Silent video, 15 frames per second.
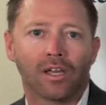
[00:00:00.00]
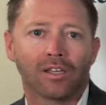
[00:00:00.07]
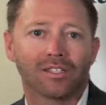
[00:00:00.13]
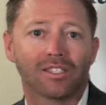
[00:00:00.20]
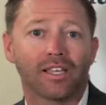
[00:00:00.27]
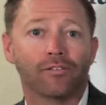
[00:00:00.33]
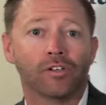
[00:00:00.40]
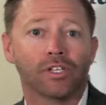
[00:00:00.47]

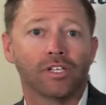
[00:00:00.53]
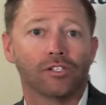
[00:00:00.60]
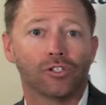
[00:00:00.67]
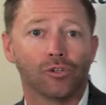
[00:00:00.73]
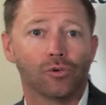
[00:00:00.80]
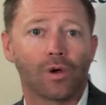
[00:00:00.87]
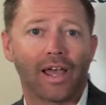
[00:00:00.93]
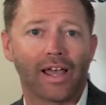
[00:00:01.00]

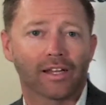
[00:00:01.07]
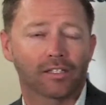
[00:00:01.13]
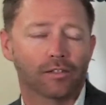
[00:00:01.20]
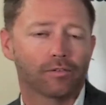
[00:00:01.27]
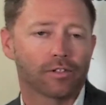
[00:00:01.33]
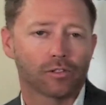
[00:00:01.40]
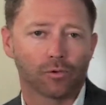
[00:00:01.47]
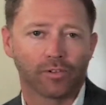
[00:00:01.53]
72
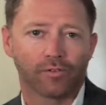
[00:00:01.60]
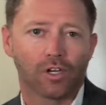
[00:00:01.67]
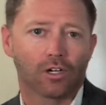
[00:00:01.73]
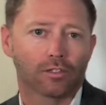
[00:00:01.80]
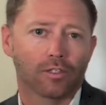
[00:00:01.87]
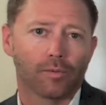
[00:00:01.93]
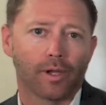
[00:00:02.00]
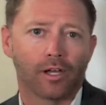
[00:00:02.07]
active, as we've
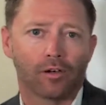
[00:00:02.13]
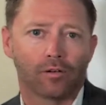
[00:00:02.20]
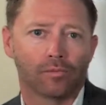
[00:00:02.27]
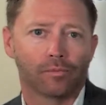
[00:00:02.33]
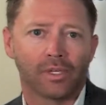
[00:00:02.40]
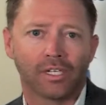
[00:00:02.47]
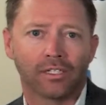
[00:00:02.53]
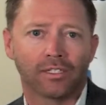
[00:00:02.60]
talked about
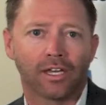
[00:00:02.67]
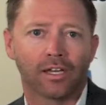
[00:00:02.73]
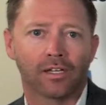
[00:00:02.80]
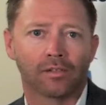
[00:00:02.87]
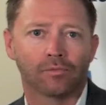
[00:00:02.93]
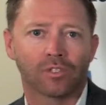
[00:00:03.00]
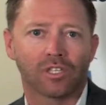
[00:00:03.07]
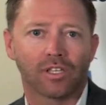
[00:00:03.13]
many times.